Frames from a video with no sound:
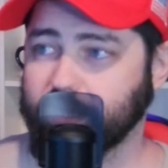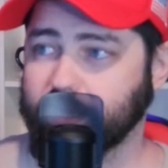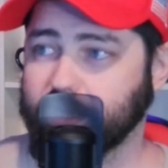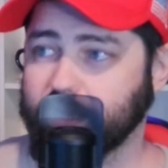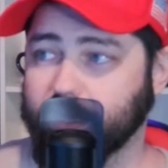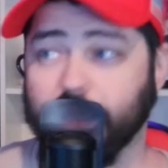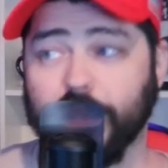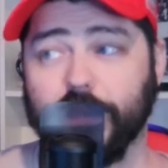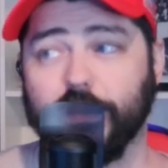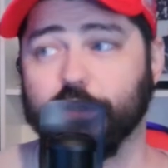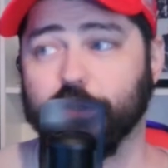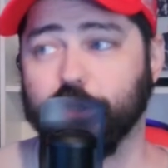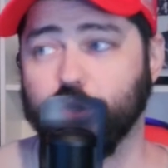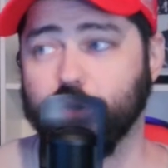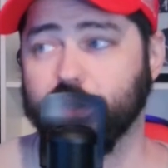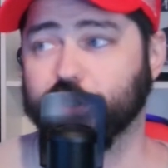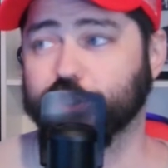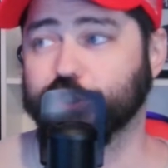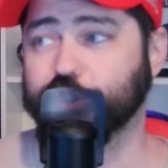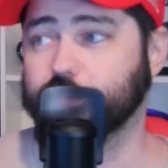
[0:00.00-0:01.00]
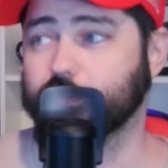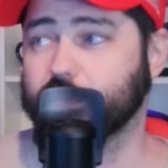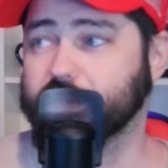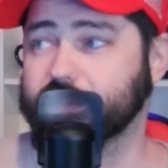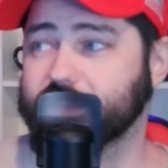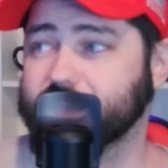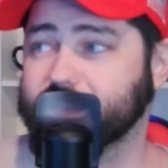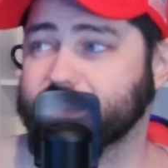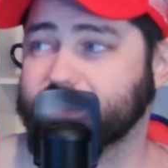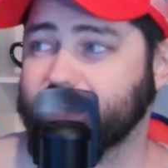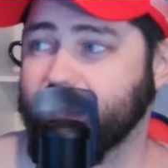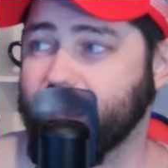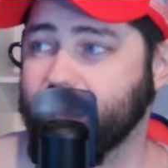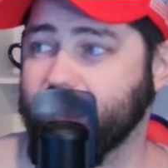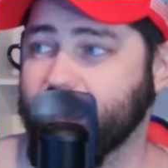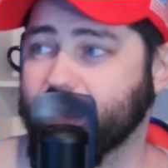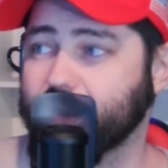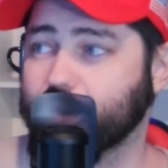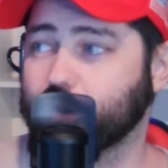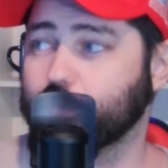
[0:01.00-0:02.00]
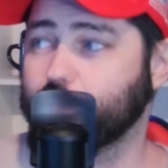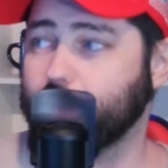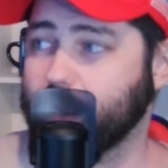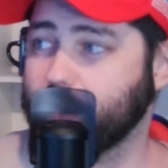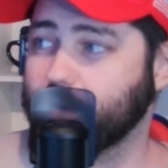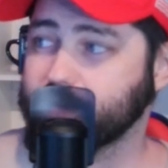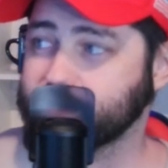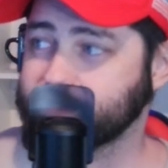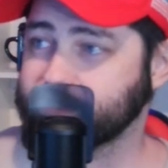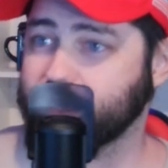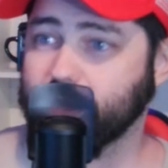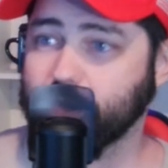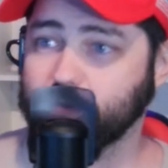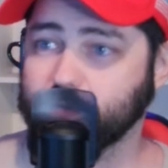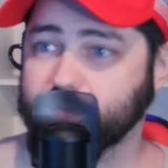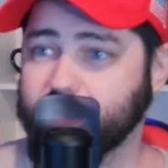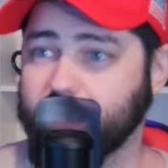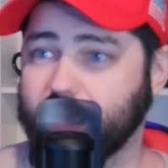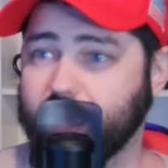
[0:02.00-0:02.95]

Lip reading: including she must stay at her parents' house